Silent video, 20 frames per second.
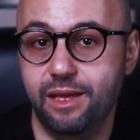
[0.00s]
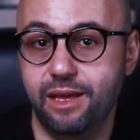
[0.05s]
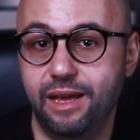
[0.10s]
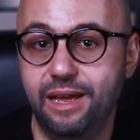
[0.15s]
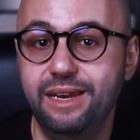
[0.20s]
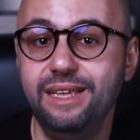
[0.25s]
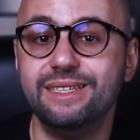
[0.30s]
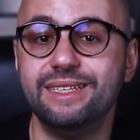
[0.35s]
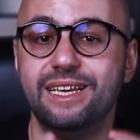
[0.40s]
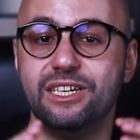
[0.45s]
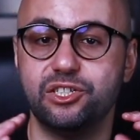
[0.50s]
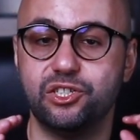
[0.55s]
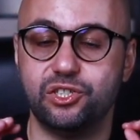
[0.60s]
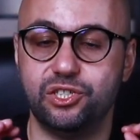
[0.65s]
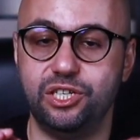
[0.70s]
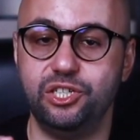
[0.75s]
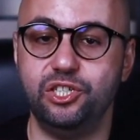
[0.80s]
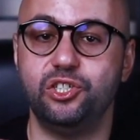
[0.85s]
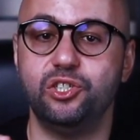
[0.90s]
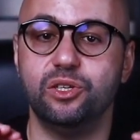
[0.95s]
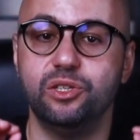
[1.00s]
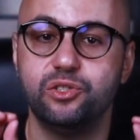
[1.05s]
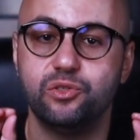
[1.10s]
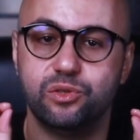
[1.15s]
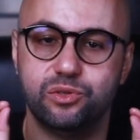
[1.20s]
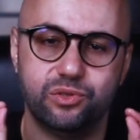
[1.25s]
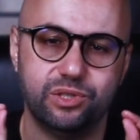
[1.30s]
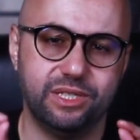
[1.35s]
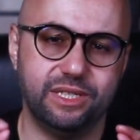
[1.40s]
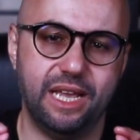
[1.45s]
It is essential to
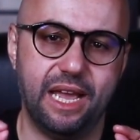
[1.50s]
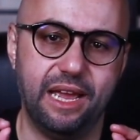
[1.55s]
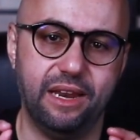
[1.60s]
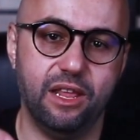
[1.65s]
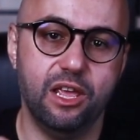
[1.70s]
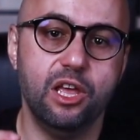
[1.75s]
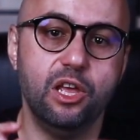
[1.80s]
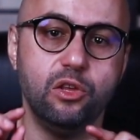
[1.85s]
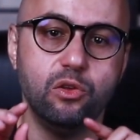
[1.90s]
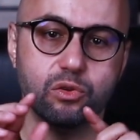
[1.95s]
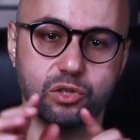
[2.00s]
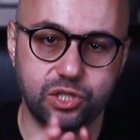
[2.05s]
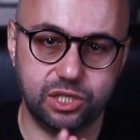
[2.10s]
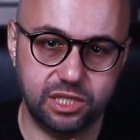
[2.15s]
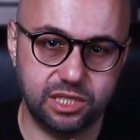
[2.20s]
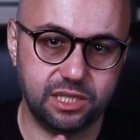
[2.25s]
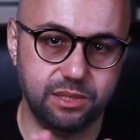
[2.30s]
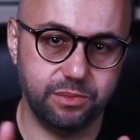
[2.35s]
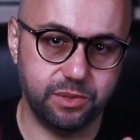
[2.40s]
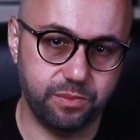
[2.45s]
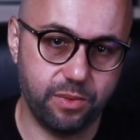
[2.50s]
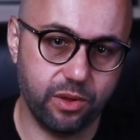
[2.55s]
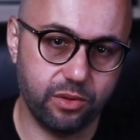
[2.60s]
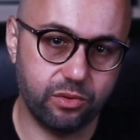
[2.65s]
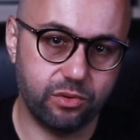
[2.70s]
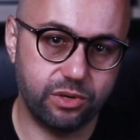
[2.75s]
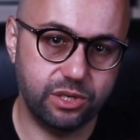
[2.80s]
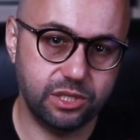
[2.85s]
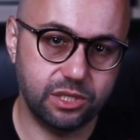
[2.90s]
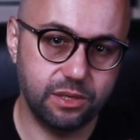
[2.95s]
understand your system's
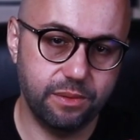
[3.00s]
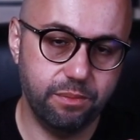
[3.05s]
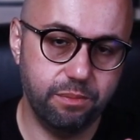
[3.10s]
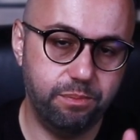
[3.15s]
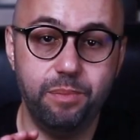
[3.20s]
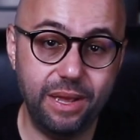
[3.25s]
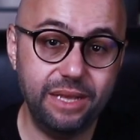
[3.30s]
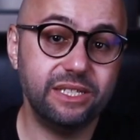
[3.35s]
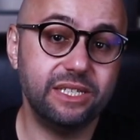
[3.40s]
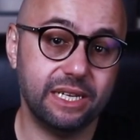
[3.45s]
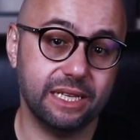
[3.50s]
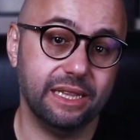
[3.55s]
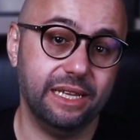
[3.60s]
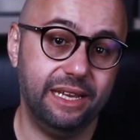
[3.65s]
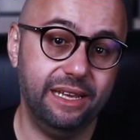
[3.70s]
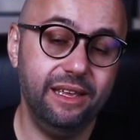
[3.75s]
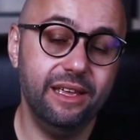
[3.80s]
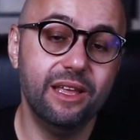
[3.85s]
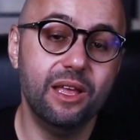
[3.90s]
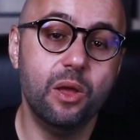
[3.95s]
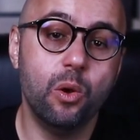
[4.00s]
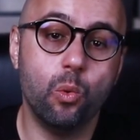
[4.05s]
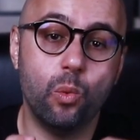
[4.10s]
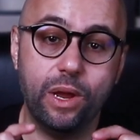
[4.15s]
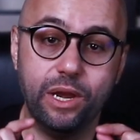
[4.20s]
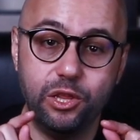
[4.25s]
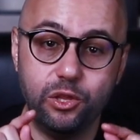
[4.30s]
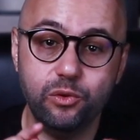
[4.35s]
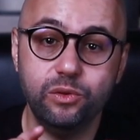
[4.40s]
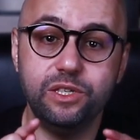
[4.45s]
boundaries. Basically,
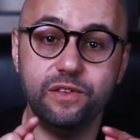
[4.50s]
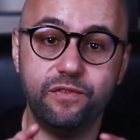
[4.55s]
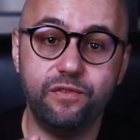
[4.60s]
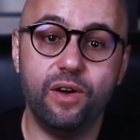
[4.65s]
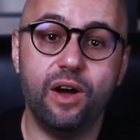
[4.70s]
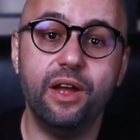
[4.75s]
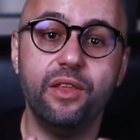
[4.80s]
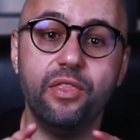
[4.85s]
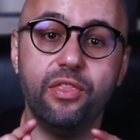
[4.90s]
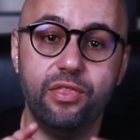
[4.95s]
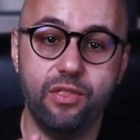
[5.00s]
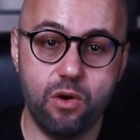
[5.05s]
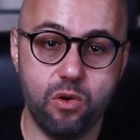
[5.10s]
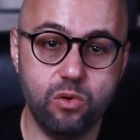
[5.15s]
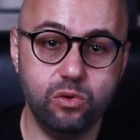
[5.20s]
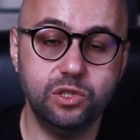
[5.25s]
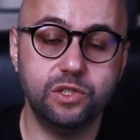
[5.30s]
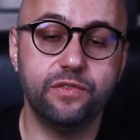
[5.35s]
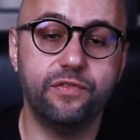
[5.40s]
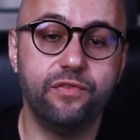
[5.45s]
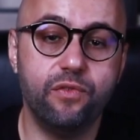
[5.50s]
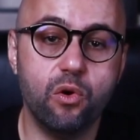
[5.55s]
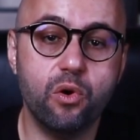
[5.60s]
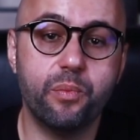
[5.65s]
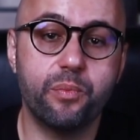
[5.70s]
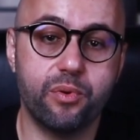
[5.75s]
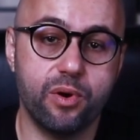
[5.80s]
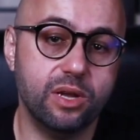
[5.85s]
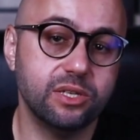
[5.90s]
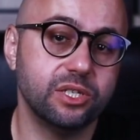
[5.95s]
when you define those 4
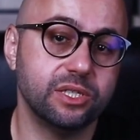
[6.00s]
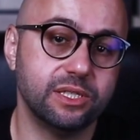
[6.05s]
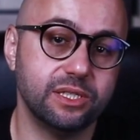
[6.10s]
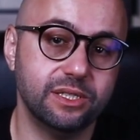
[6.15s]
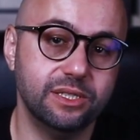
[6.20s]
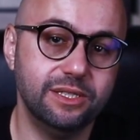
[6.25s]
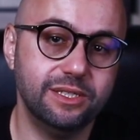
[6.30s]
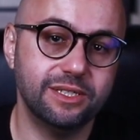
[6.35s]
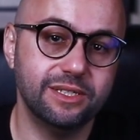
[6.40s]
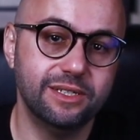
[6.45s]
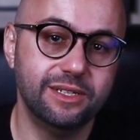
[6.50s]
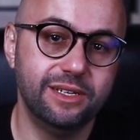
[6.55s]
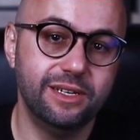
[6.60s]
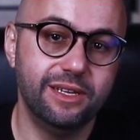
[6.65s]
processes,